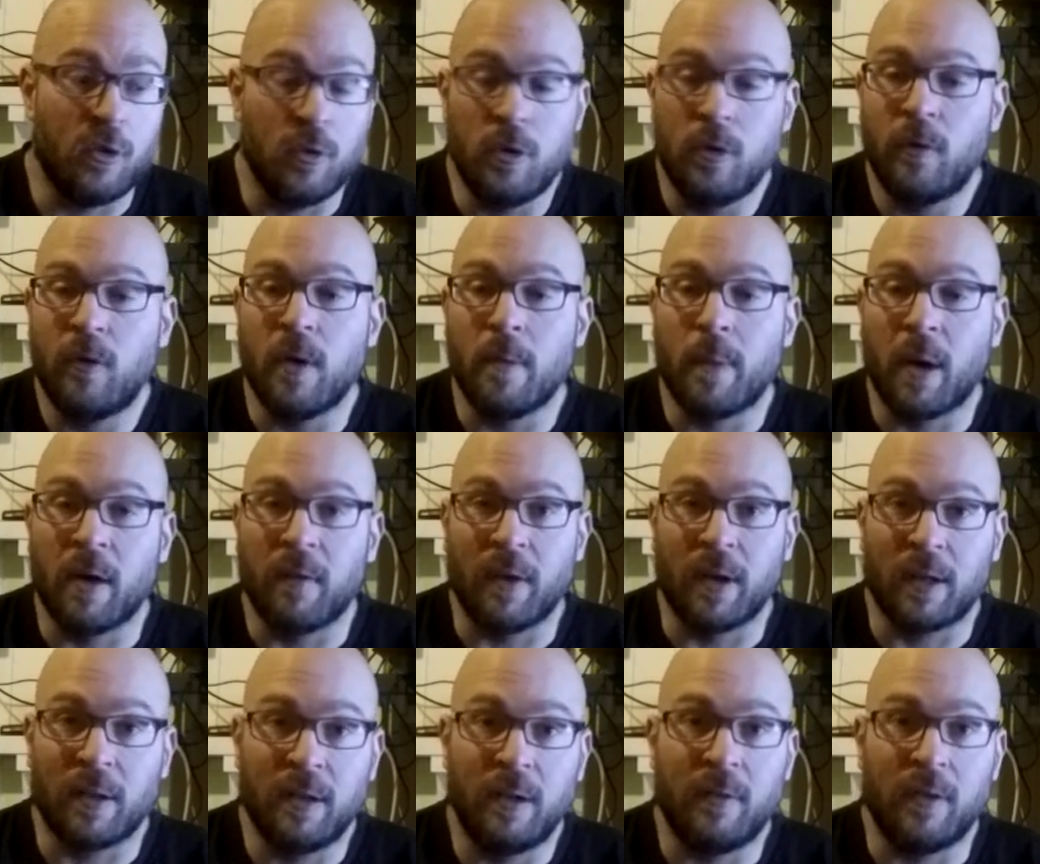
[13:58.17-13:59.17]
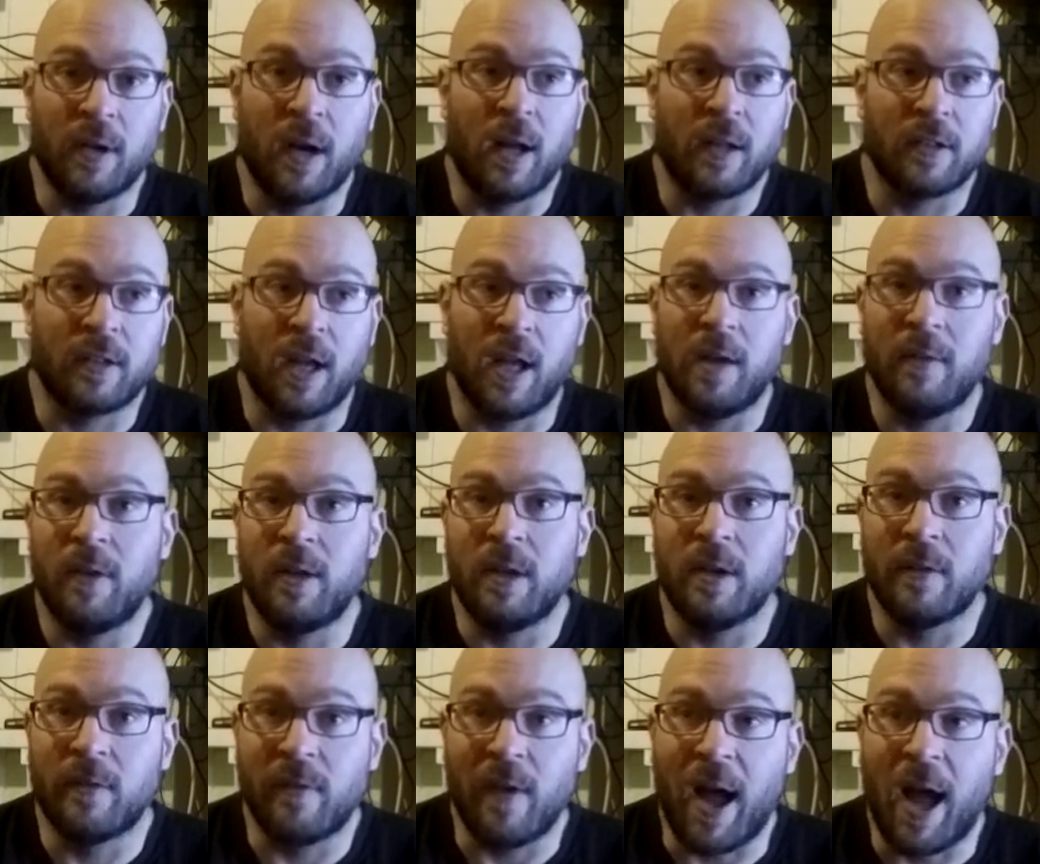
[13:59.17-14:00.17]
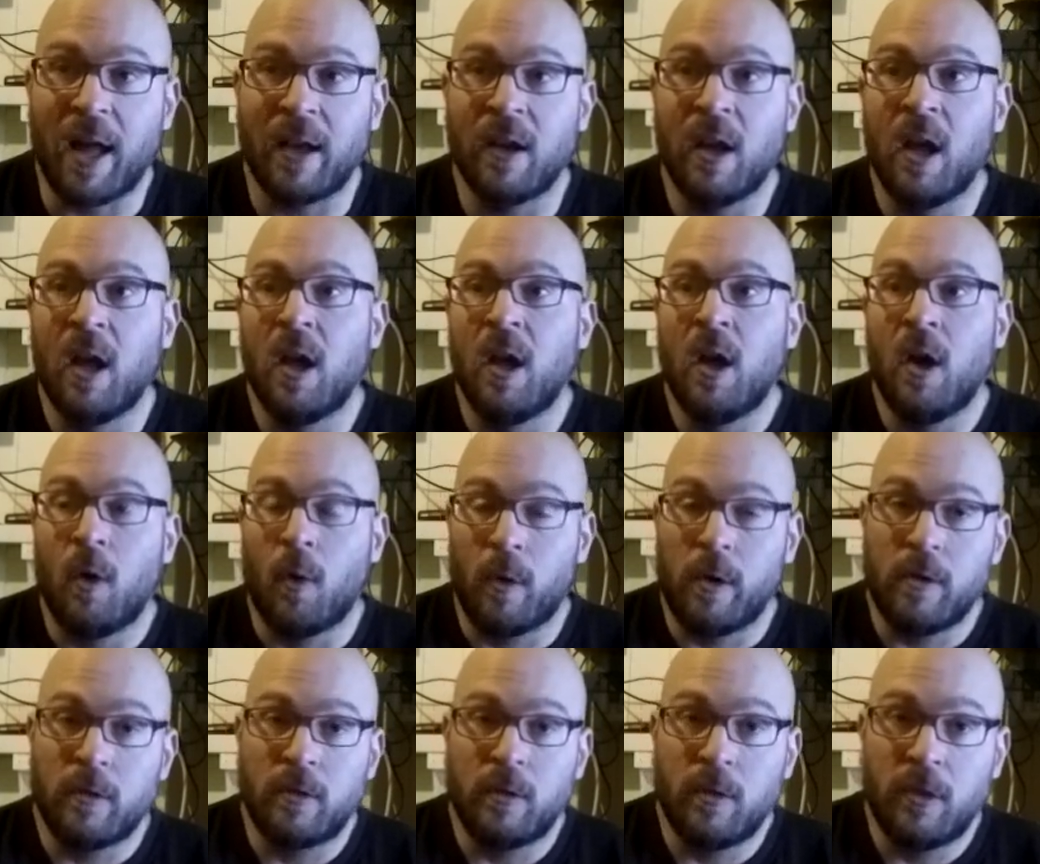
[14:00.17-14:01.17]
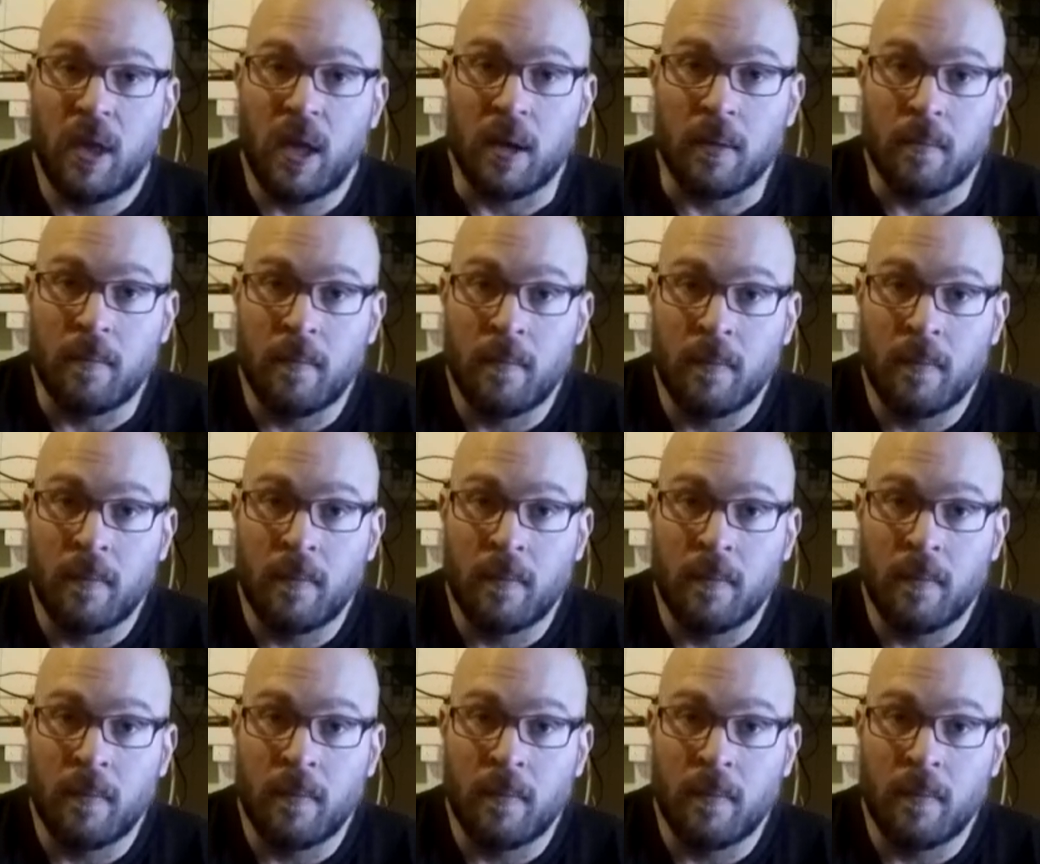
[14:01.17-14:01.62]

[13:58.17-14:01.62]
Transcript: You do fit perfectly. If you're outside of it, you're fat or you're too thin.